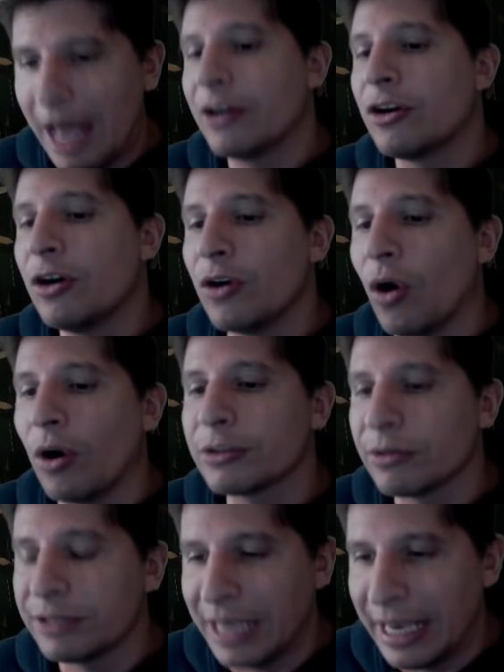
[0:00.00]
could
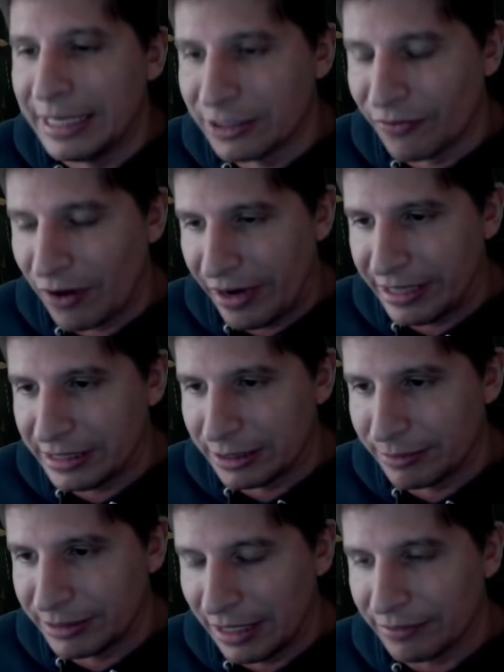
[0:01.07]
also change the variations
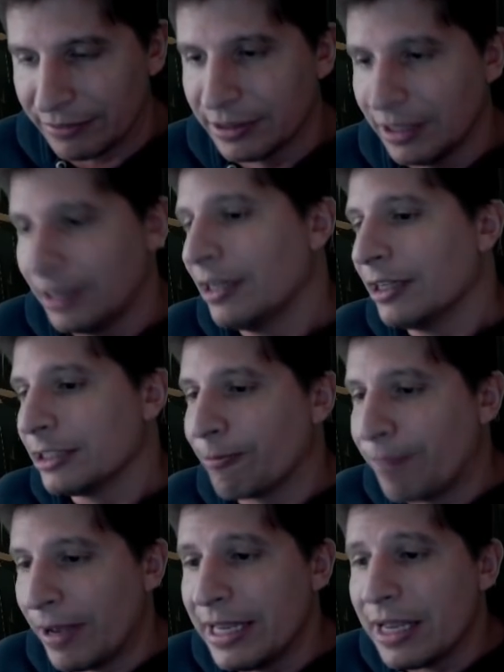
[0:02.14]
themselves.
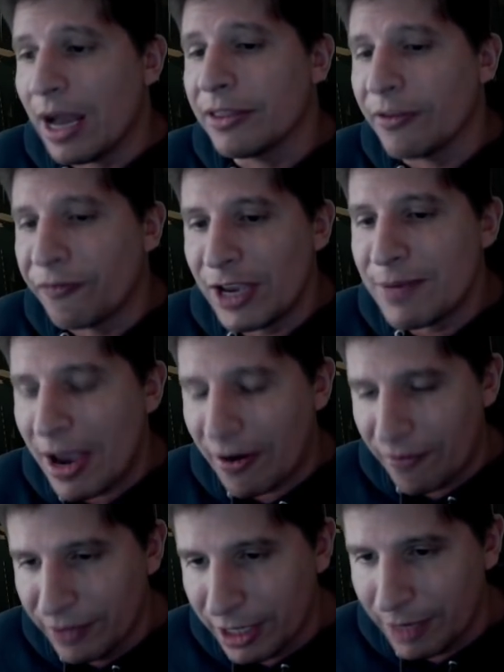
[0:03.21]
Depending on the feedback
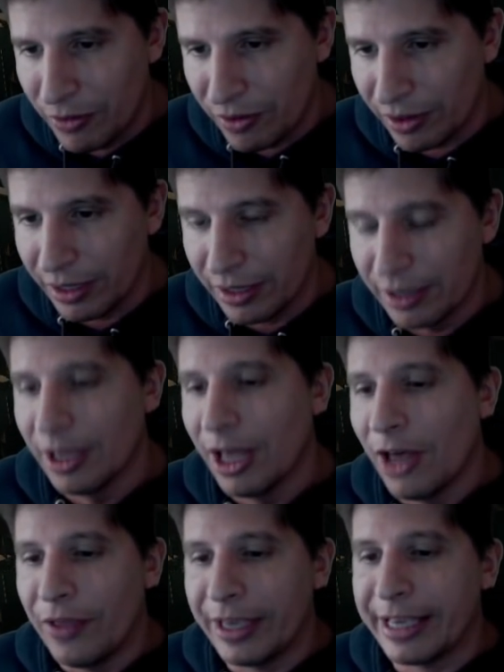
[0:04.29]
from the community,
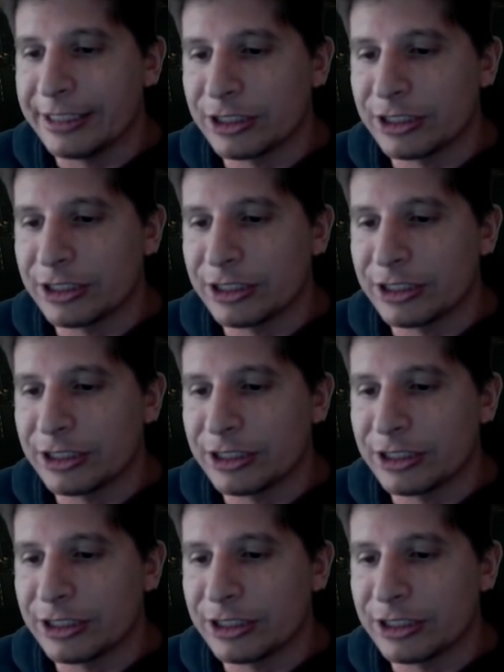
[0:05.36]
they can